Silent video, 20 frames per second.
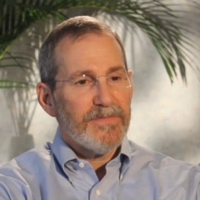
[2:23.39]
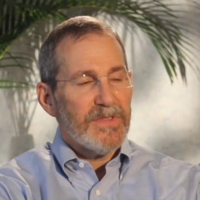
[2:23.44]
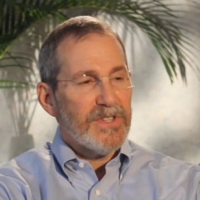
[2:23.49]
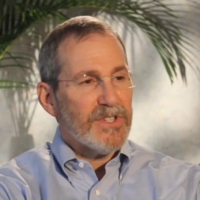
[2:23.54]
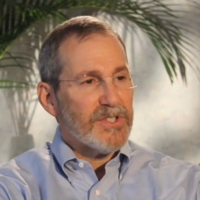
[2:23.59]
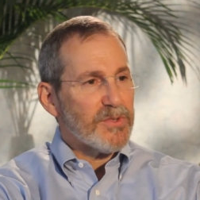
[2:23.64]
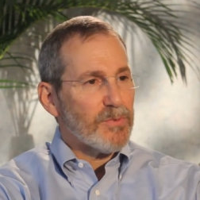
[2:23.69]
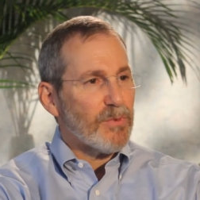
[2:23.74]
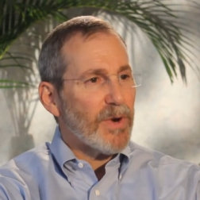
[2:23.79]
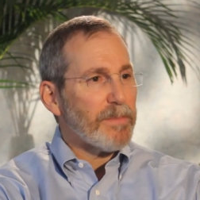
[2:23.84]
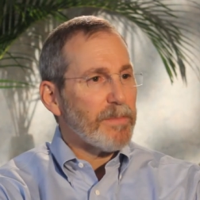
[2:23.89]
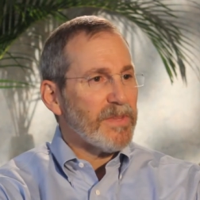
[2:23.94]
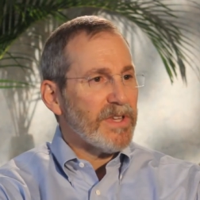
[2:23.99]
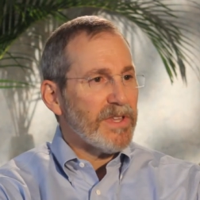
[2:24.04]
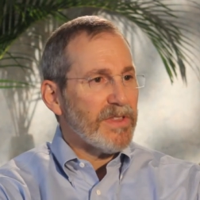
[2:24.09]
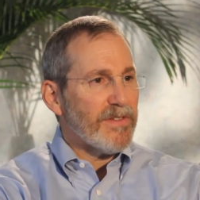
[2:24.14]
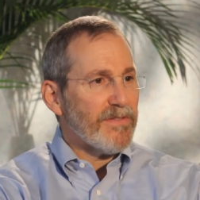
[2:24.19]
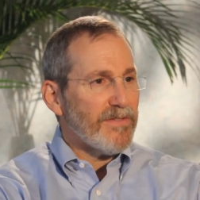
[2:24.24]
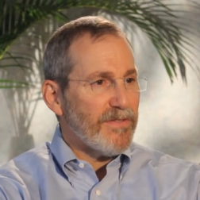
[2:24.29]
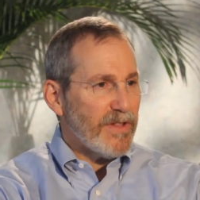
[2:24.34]

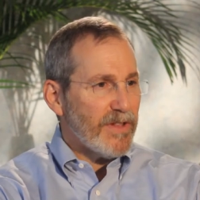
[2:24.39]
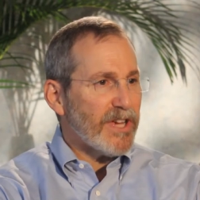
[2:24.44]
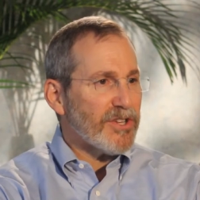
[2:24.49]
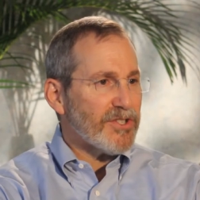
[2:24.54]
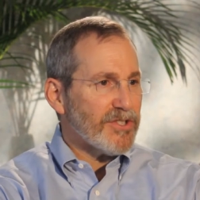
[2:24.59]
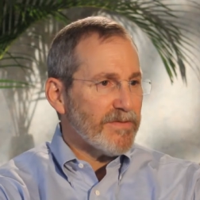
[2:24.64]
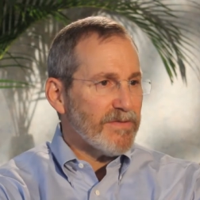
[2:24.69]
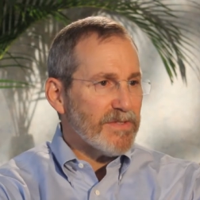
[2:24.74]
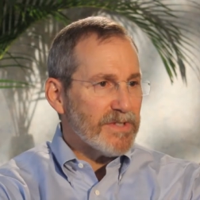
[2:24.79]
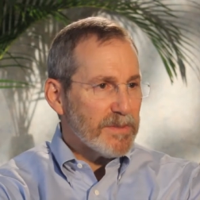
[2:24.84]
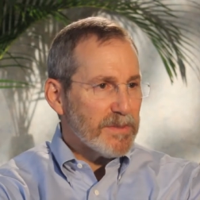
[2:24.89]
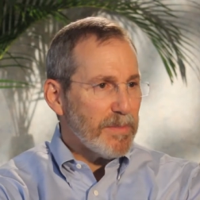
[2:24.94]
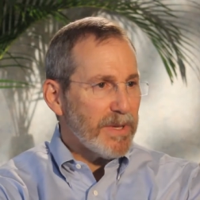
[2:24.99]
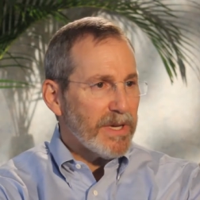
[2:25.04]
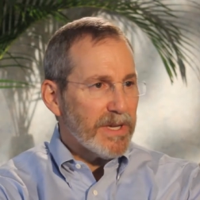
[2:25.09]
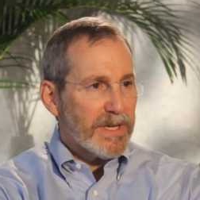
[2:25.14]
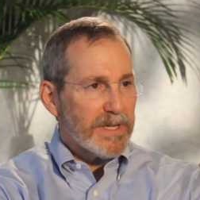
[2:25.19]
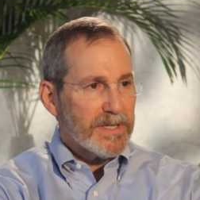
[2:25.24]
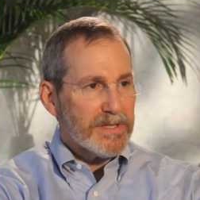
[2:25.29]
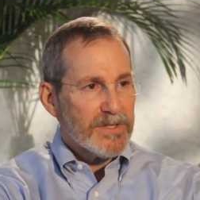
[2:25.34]
disrupting the flesh of the
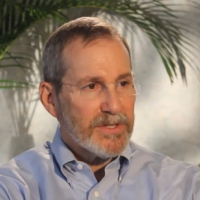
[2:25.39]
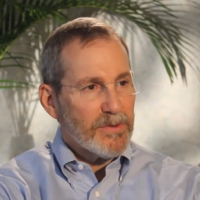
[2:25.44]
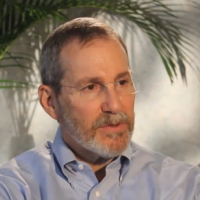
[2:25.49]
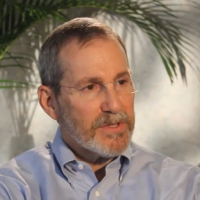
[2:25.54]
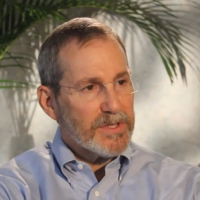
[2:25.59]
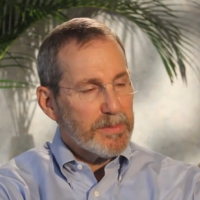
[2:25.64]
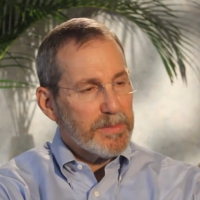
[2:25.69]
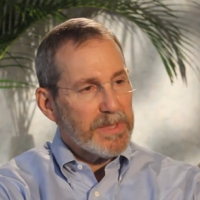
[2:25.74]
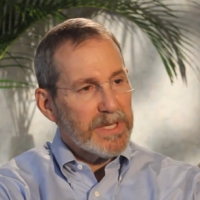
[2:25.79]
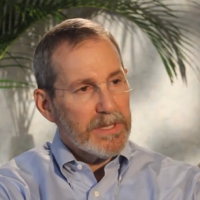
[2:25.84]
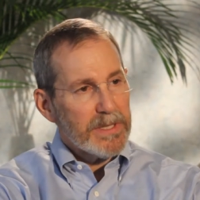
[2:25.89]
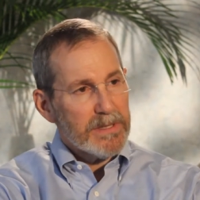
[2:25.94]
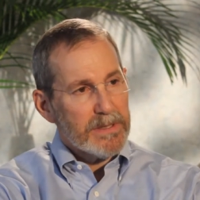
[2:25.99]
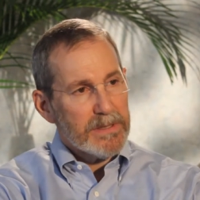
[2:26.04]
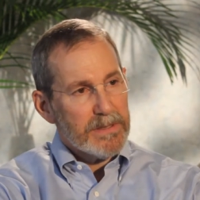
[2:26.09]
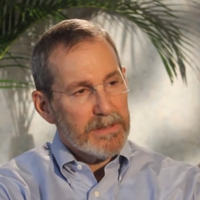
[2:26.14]
spine, so to speak.